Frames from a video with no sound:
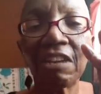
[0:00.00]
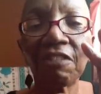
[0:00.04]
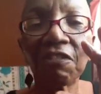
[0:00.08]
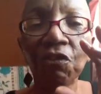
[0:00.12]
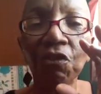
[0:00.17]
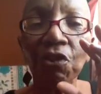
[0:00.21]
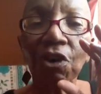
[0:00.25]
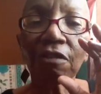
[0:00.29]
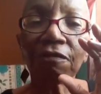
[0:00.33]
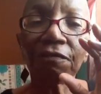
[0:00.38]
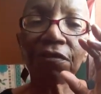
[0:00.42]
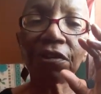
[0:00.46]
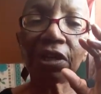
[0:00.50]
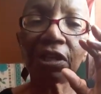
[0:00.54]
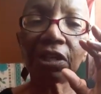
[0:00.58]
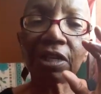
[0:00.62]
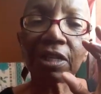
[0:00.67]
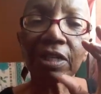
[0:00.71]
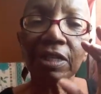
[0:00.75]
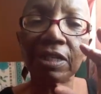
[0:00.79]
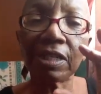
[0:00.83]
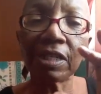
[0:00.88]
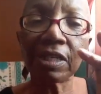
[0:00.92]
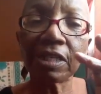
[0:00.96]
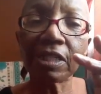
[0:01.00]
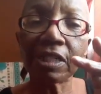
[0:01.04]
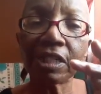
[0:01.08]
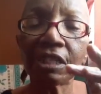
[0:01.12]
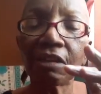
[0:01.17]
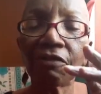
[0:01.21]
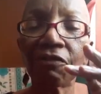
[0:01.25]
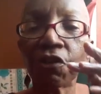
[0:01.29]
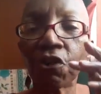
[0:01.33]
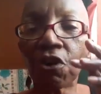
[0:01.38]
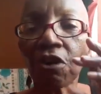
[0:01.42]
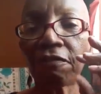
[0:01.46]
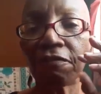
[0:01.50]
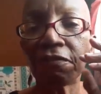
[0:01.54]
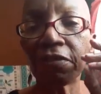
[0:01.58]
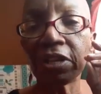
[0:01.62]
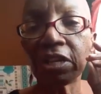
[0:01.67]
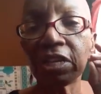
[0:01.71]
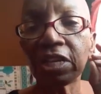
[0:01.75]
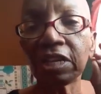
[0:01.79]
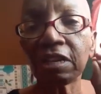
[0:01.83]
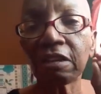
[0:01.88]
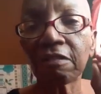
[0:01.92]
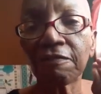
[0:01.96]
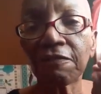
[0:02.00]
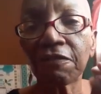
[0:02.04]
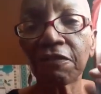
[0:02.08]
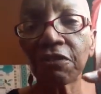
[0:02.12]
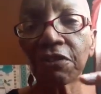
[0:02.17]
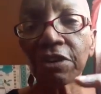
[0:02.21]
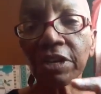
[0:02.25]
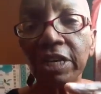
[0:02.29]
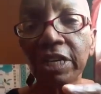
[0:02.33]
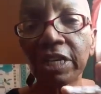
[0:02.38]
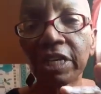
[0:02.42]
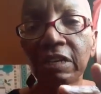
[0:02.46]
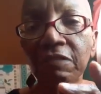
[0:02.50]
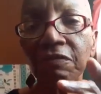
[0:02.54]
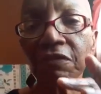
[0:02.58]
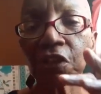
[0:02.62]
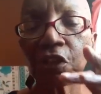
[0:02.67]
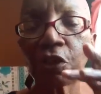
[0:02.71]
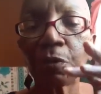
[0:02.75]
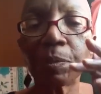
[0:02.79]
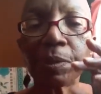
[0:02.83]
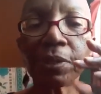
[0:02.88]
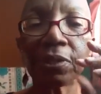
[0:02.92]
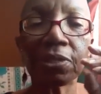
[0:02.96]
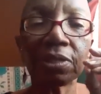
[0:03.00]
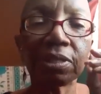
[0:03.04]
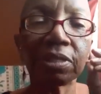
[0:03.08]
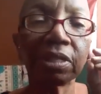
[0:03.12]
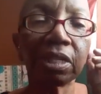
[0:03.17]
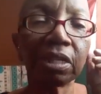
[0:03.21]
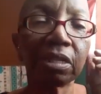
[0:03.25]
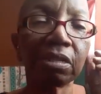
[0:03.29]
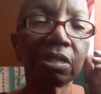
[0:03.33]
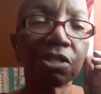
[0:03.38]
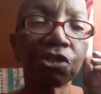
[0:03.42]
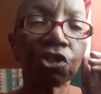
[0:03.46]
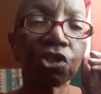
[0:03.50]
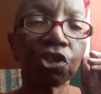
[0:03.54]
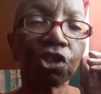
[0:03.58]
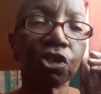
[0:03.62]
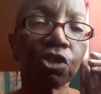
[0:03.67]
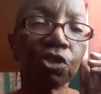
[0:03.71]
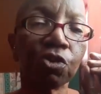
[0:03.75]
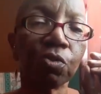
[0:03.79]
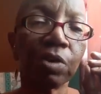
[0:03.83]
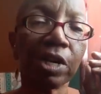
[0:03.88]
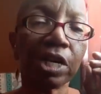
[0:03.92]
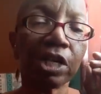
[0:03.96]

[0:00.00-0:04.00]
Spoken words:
If you are feeling hurt, if you are feeling afraid, if this person did this to